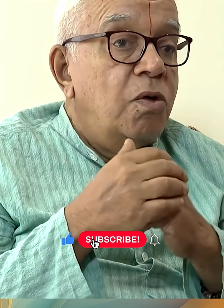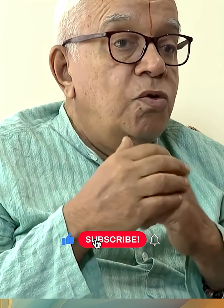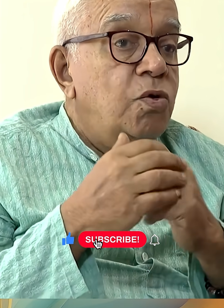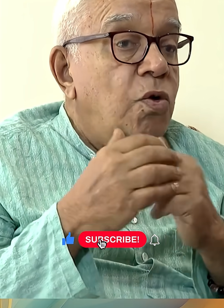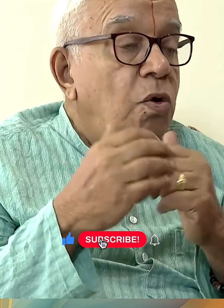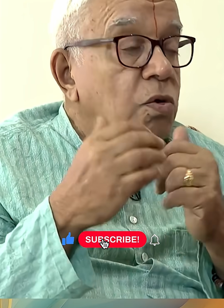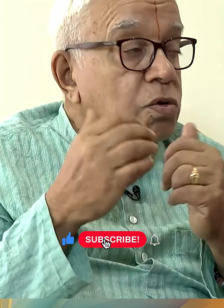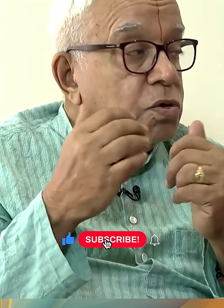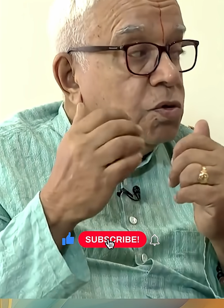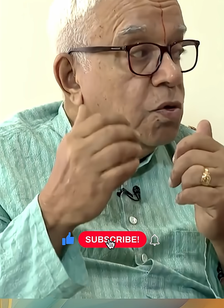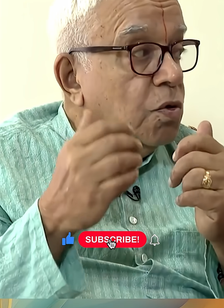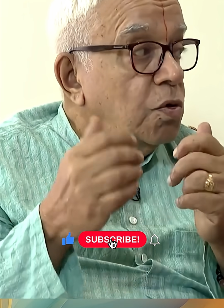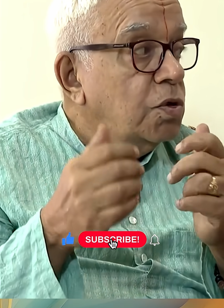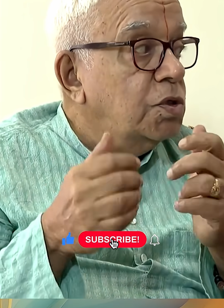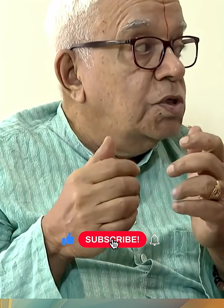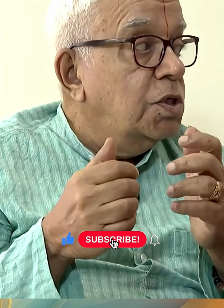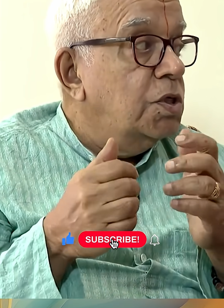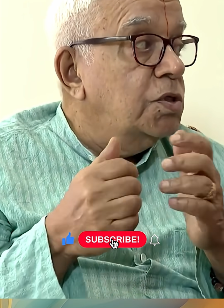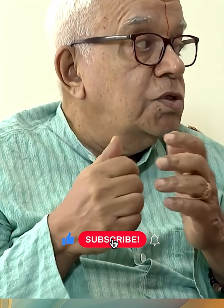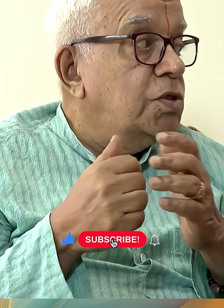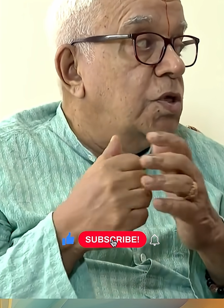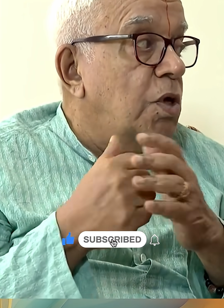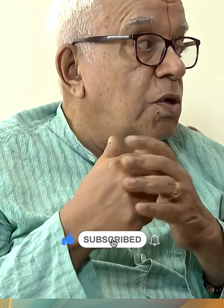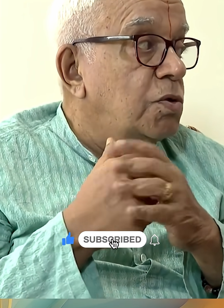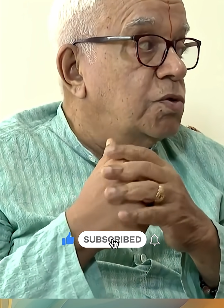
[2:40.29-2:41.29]
Those
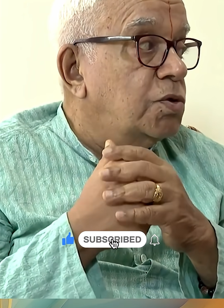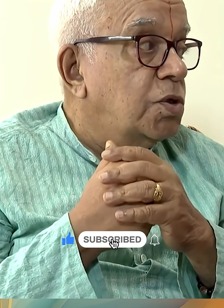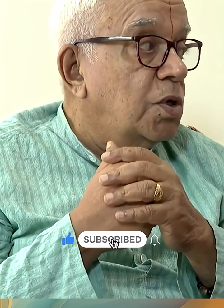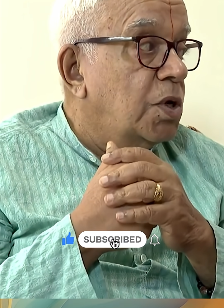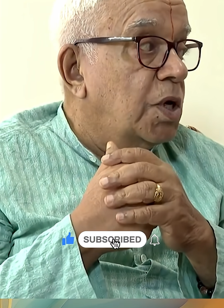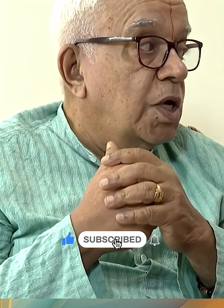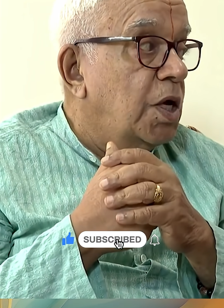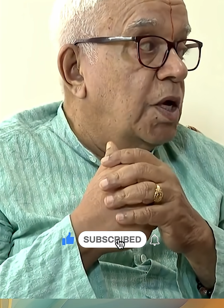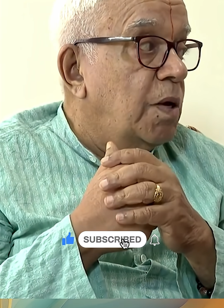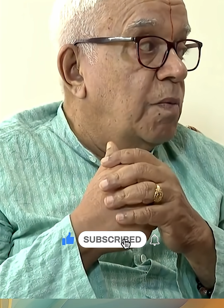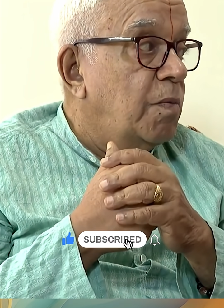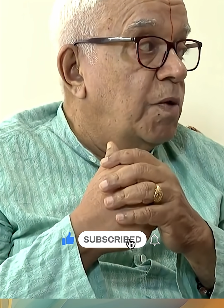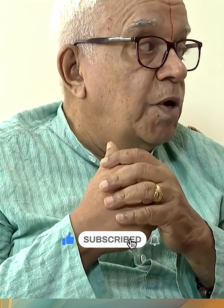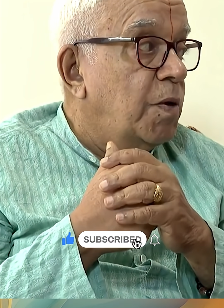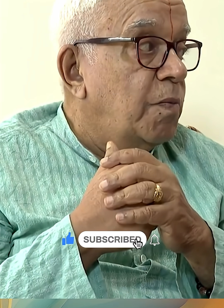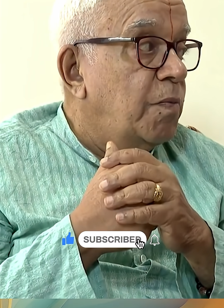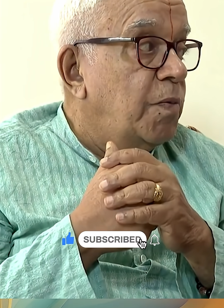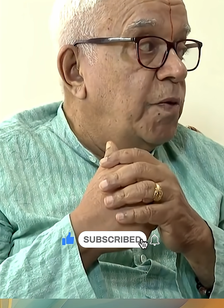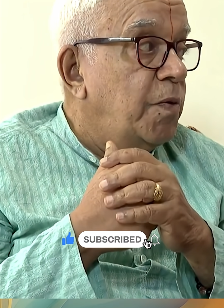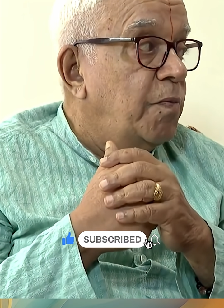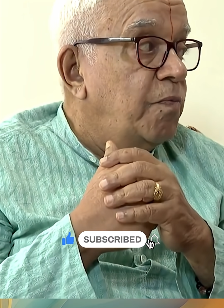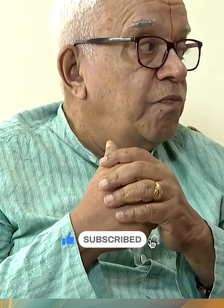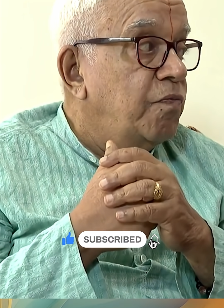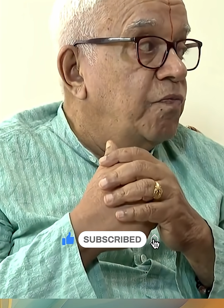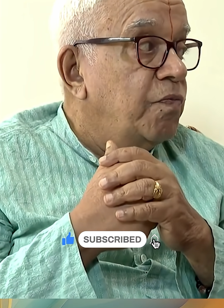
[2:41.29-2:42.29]
questions also came up.
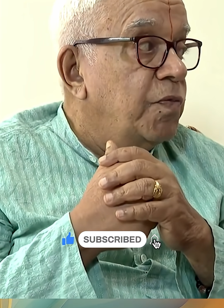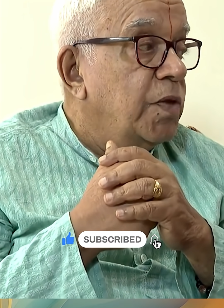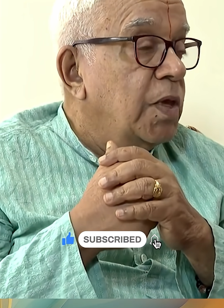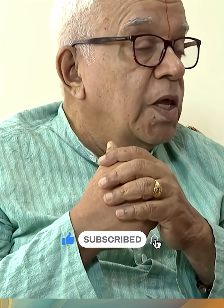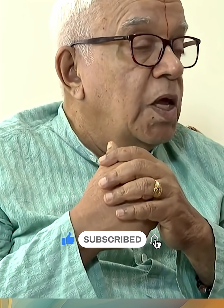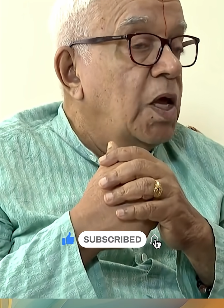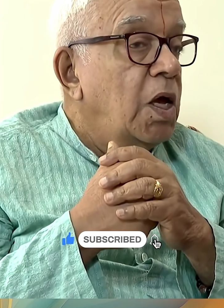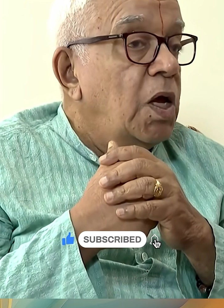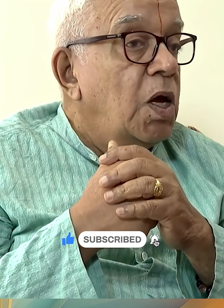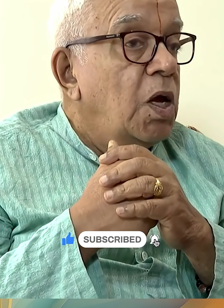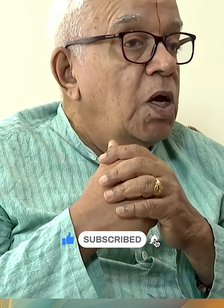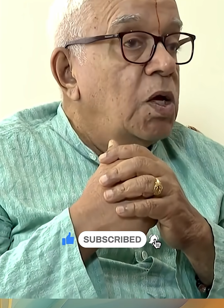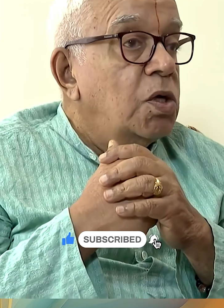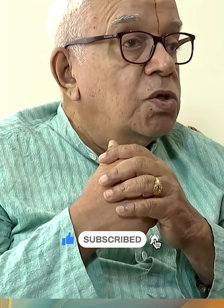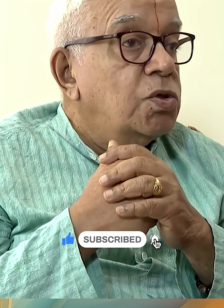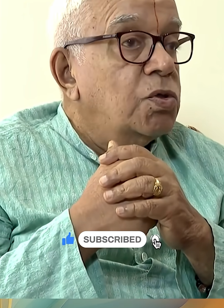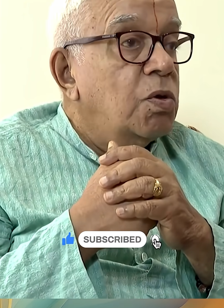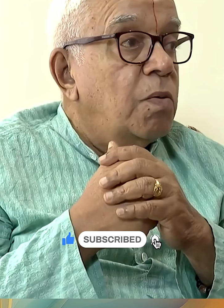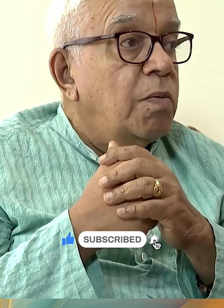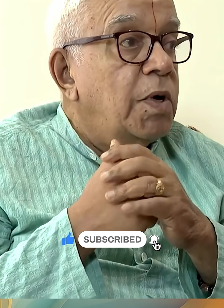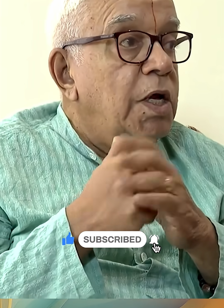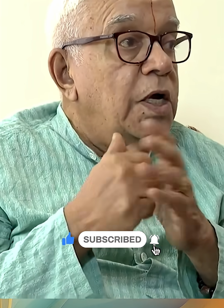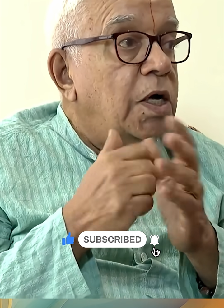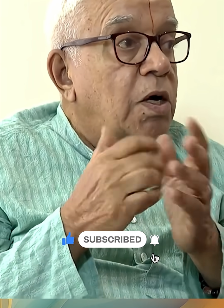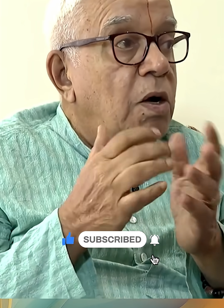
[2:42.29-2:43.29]

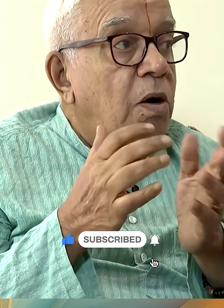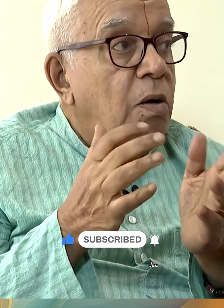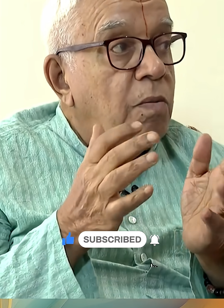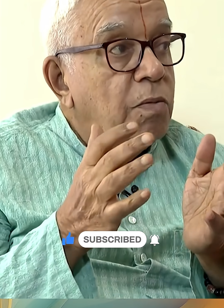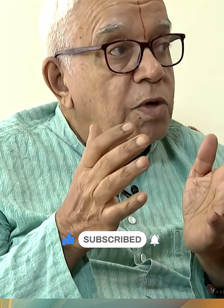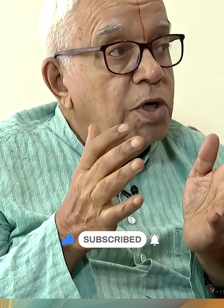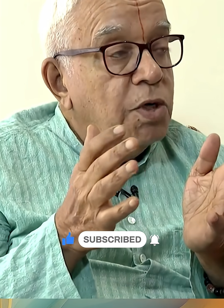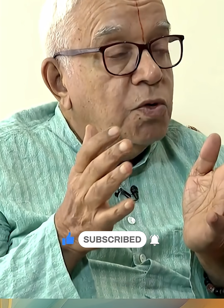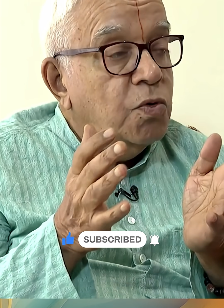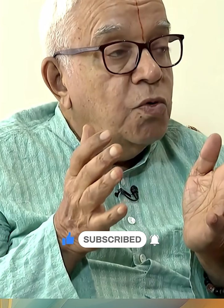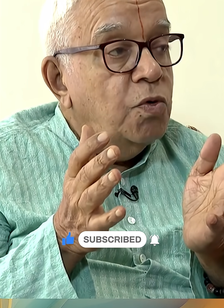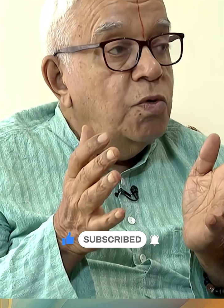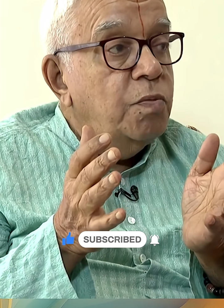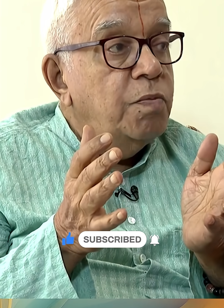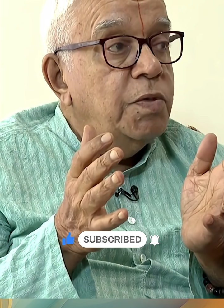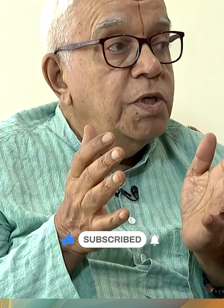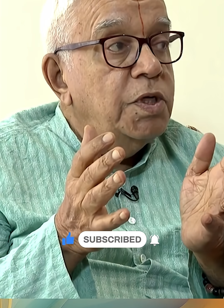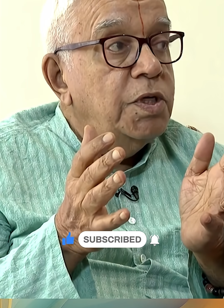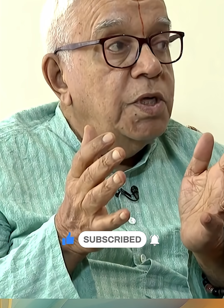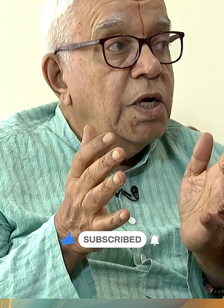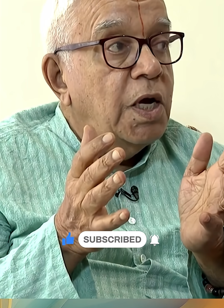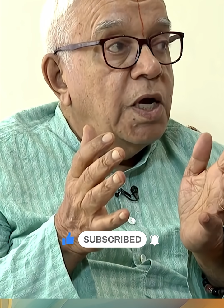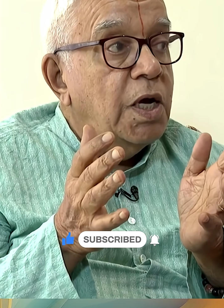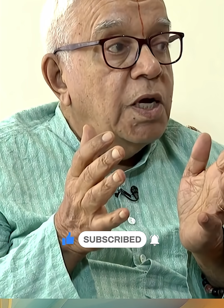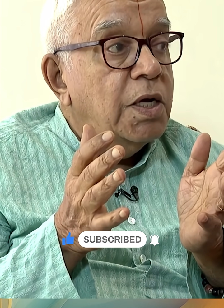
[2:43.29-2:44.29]
So my comment would be
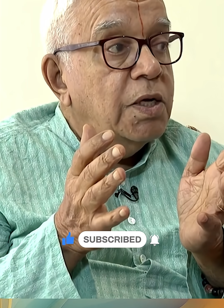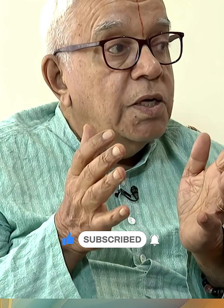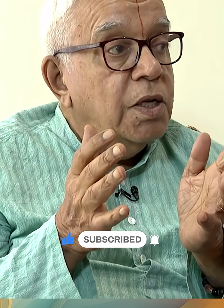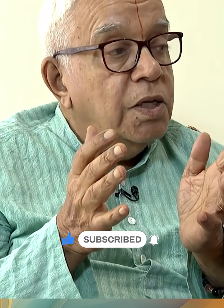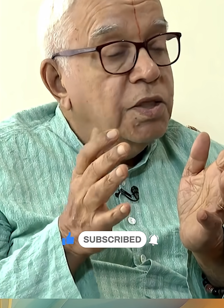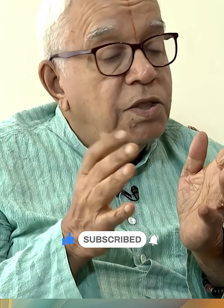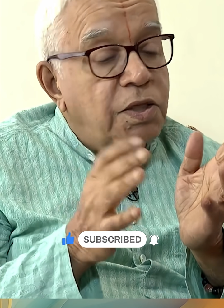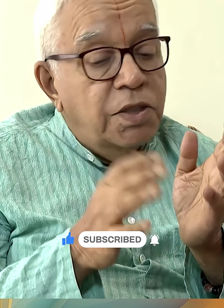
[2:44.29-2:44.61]
that